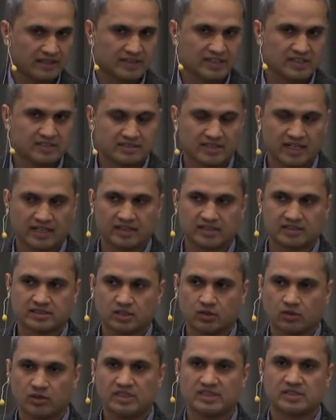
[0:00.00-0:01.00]
These standards
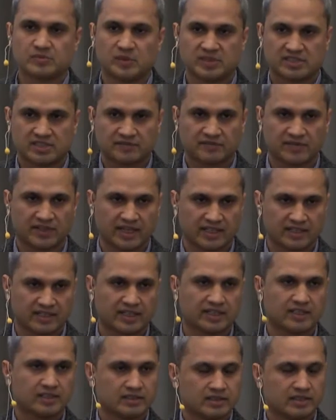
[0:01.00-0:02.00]
only specify
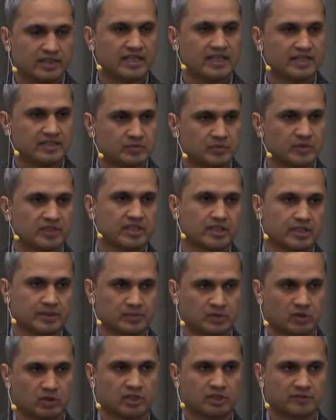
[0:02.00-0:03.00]
that asymmetric
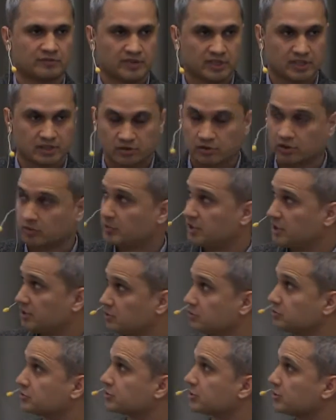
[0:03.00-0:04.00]
cryptography could be
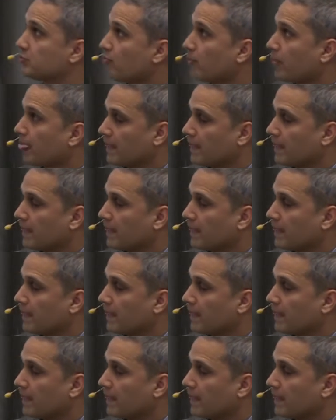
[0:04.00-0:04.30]
used.